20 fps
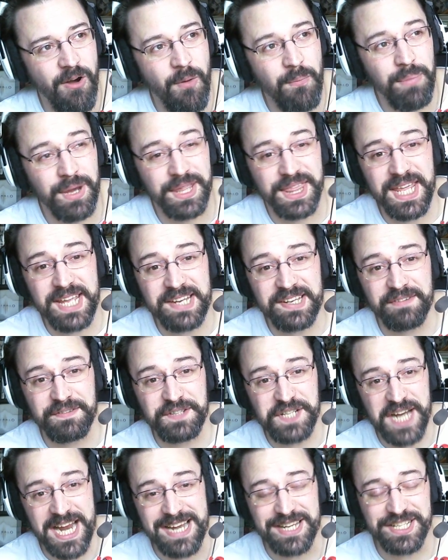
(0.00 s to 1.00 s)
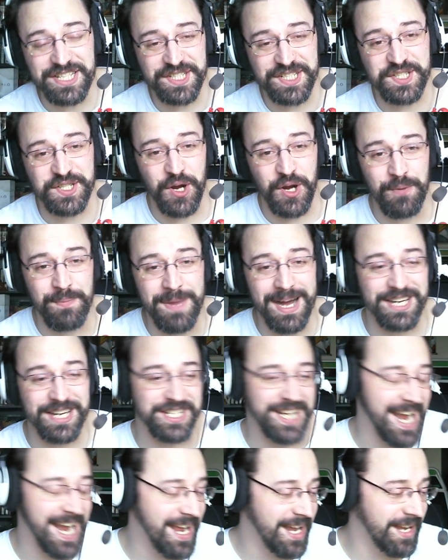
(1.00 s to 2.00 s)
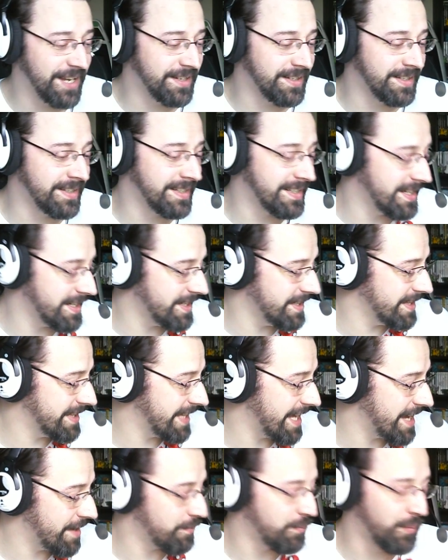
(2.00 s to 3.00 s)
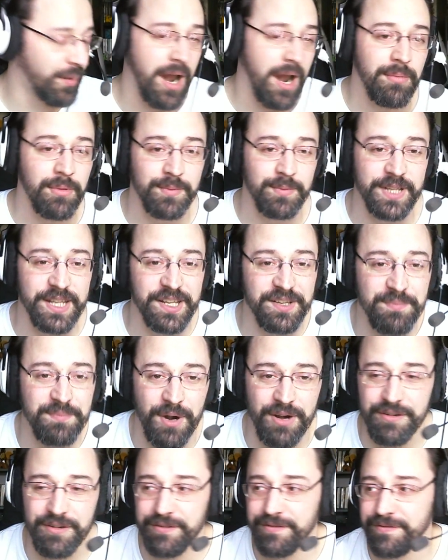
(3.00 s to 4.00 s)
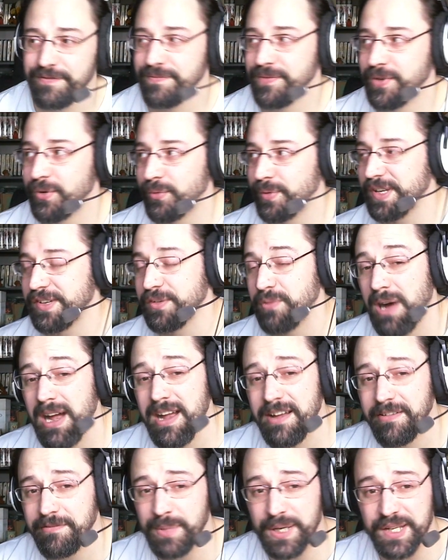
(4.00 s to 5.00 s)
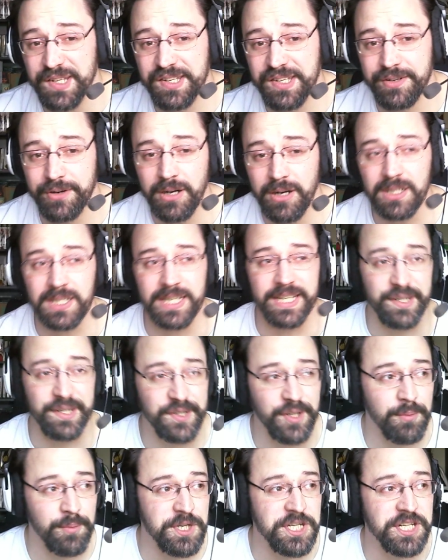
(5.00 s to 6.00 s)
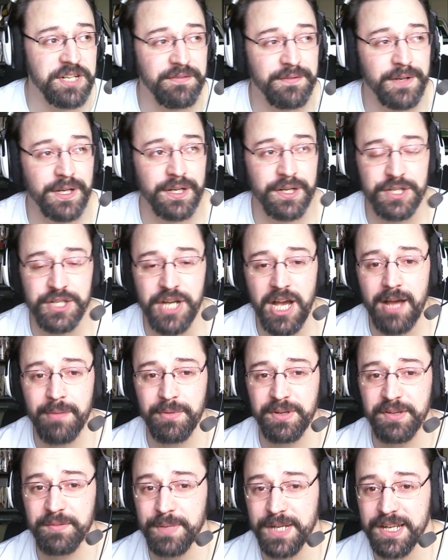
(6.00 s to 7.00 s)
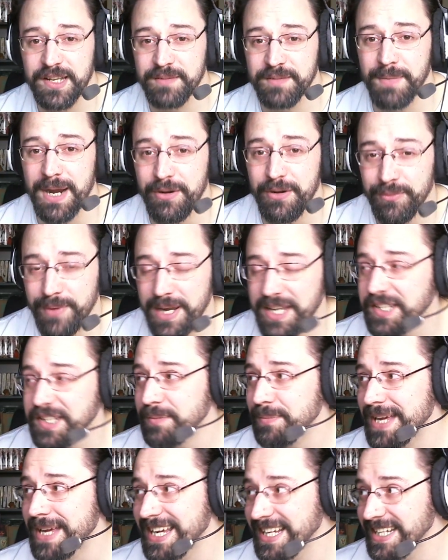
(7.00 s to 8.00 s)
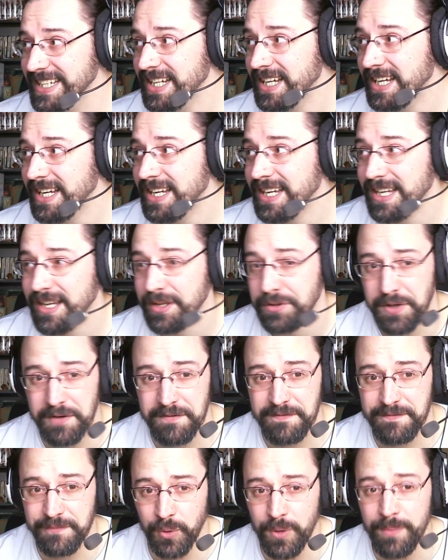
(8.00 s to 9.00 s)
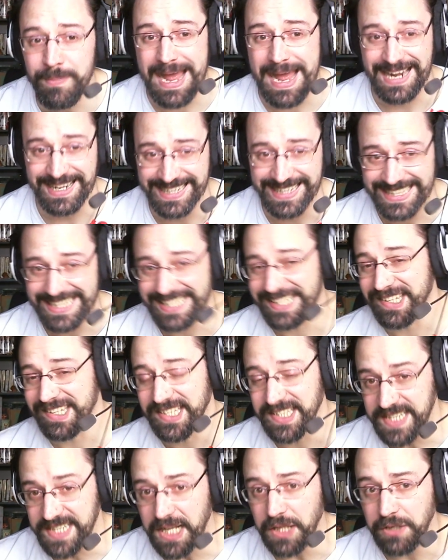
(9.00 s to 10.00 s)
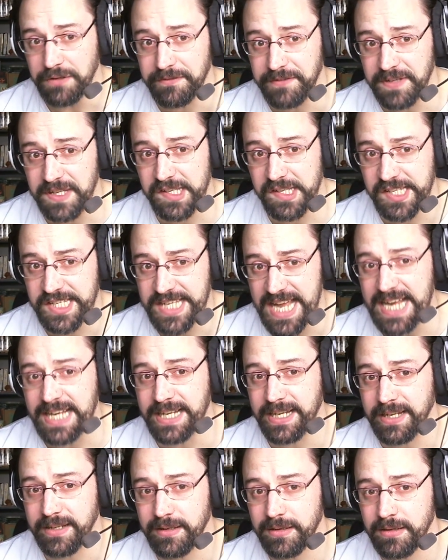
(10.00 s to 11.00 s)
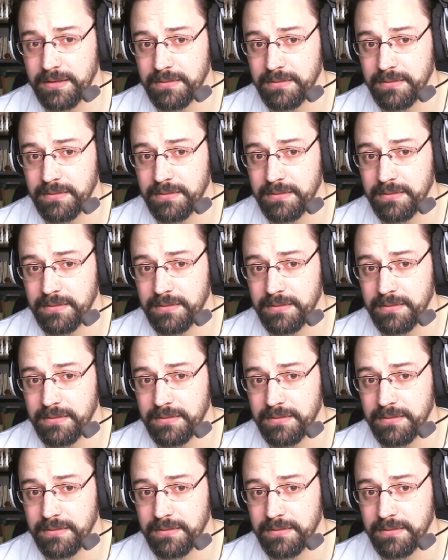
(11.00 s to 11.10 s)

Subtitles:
But things have changed so much, and that probably is part of the reason why I've been struggling so much to find a job, is because my resume, the formatting itself is dated.